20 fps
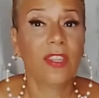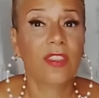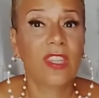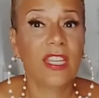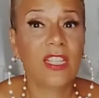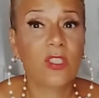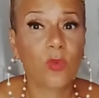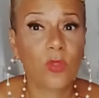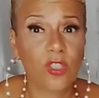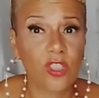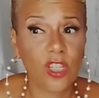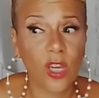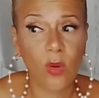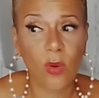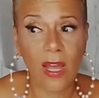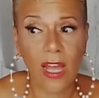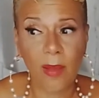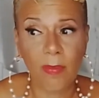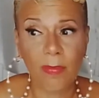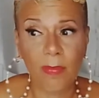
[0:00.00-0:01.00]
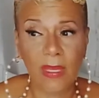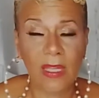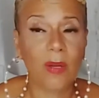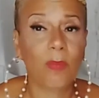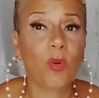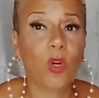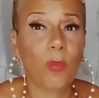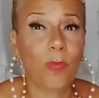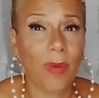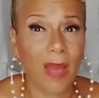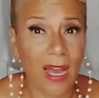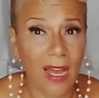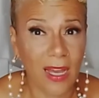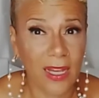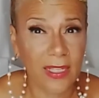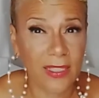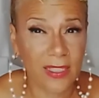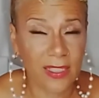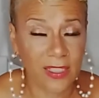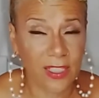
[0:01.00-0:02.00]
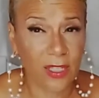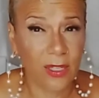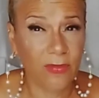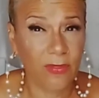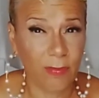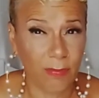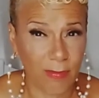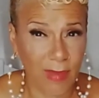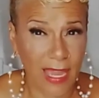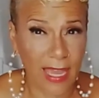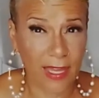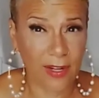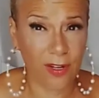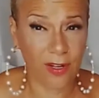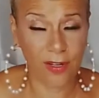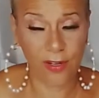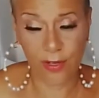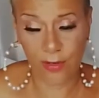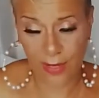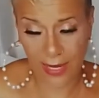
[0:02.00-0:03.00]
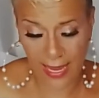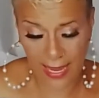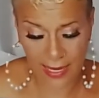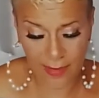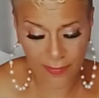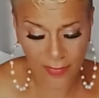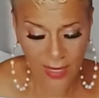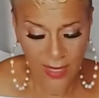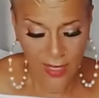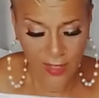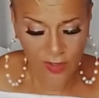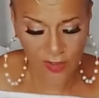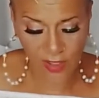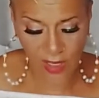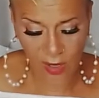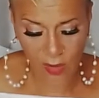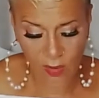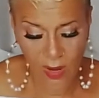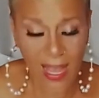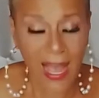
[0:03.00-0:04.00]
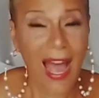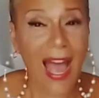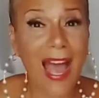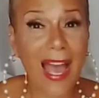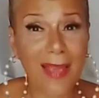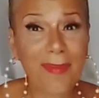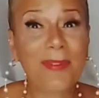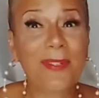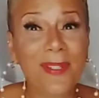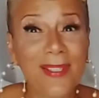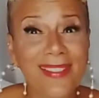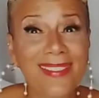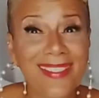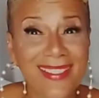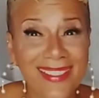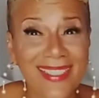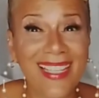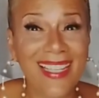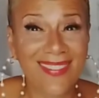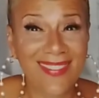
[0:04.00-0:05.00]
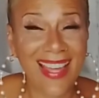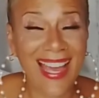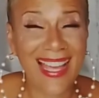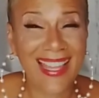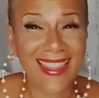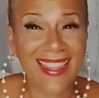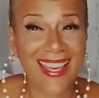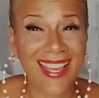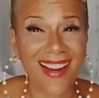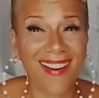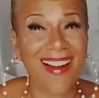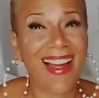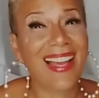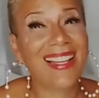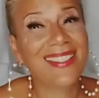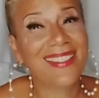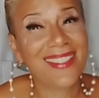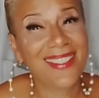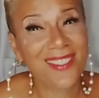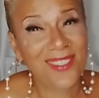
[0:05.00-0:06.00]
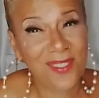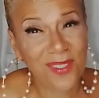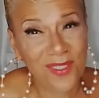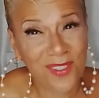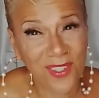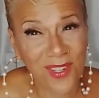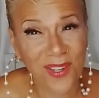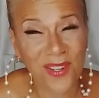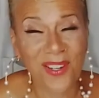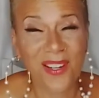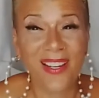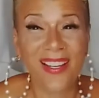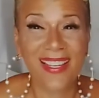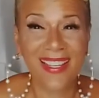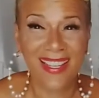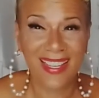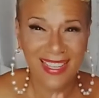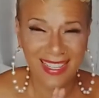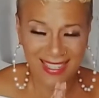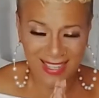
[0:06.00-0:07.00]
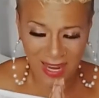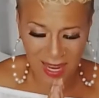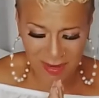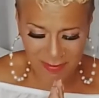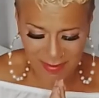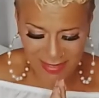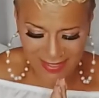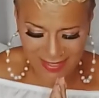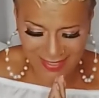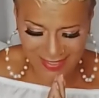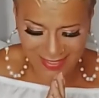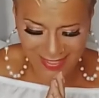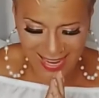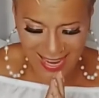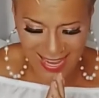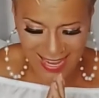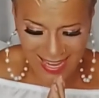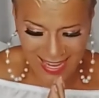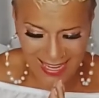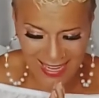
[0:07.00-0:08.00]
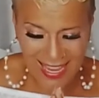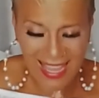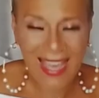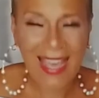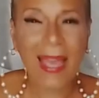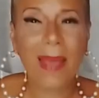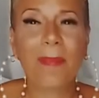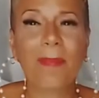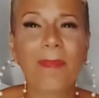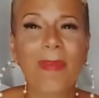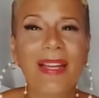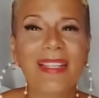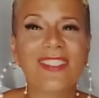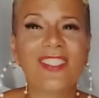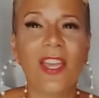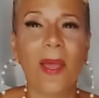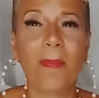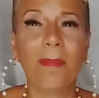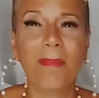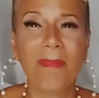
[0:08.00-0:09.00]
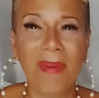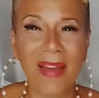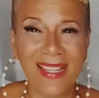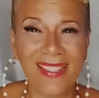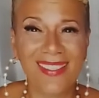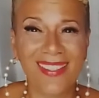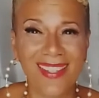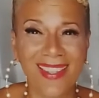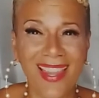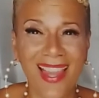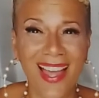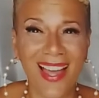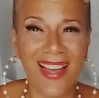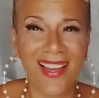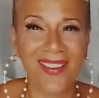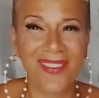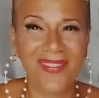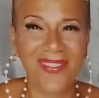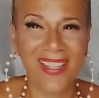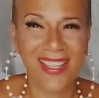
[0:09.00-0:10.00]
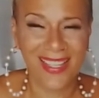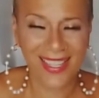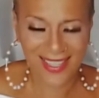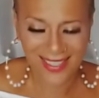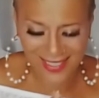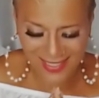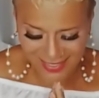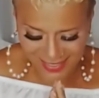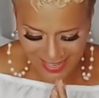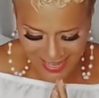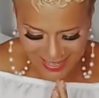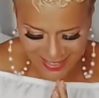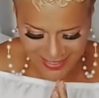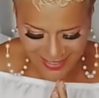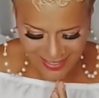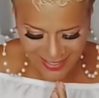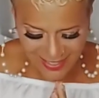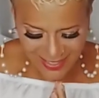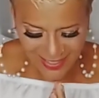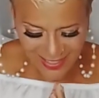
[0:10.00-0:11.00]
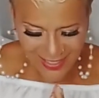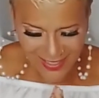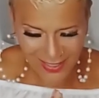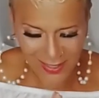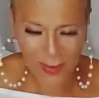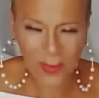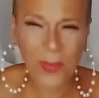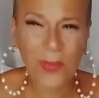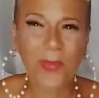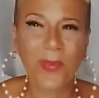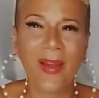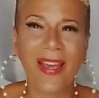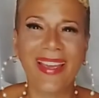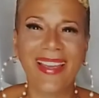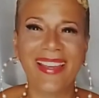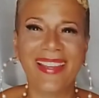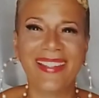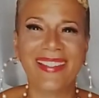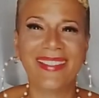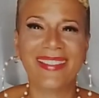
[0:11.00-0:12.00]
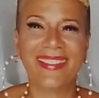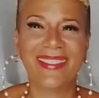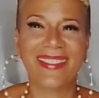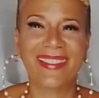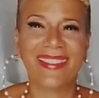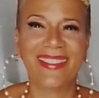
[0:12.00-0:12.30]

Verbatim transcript: Things will show up in a more positive manner, okay? So I'm going to leave that there. I send you joy, namaste, and much, much love sent your way.